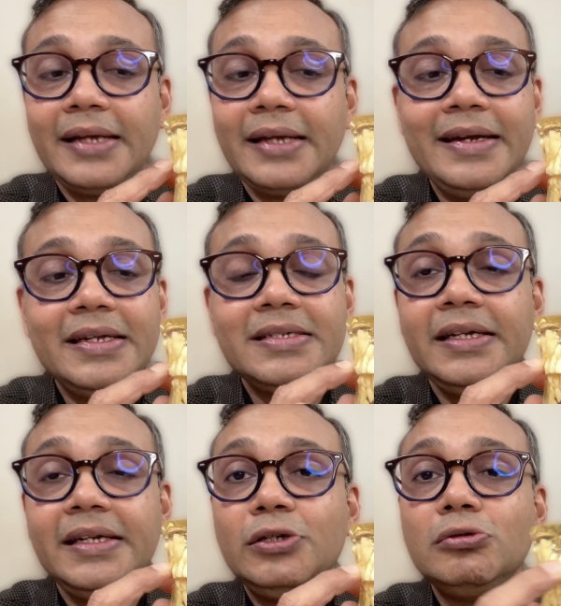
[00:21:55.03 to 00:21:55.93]

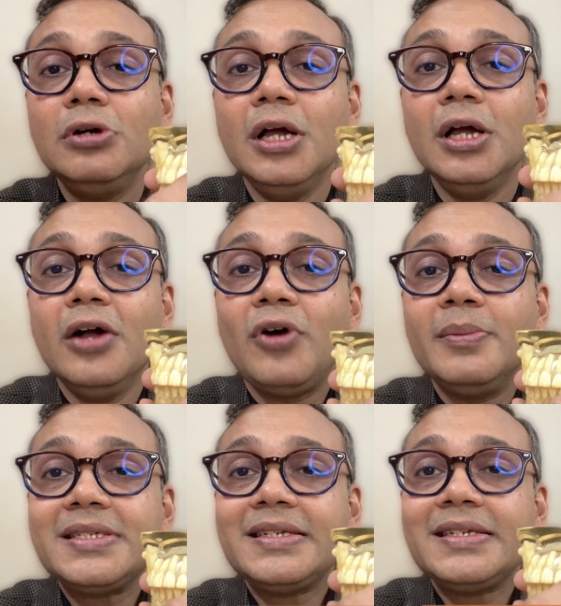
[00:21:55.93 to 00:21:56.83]
tendency to
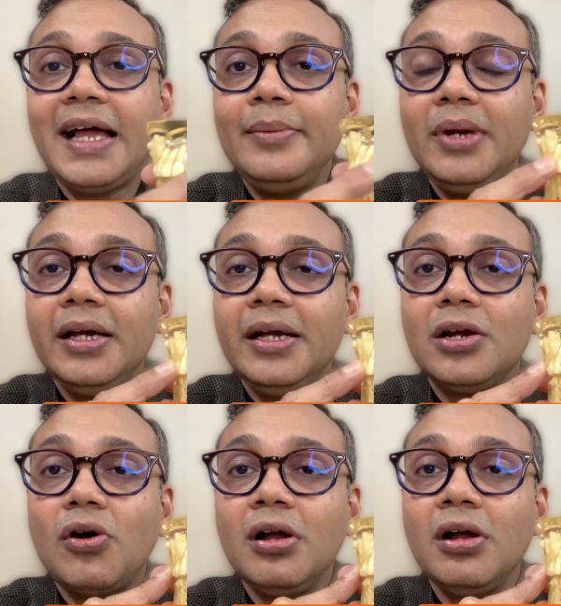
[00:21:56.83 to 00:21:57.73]
form a slime layer
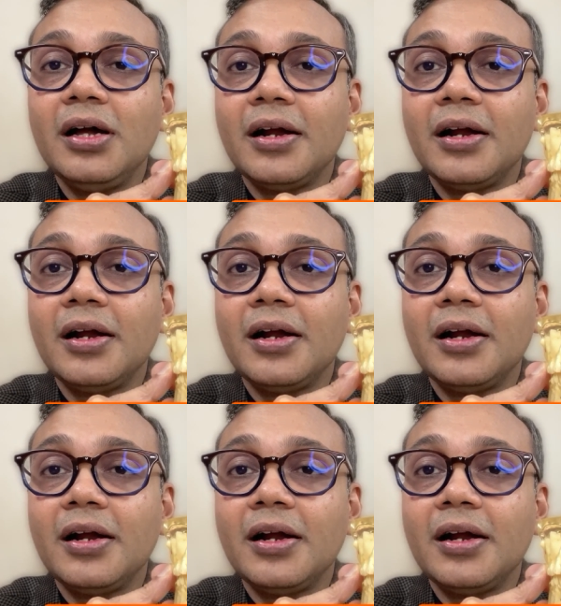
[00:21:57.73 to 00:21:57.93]
all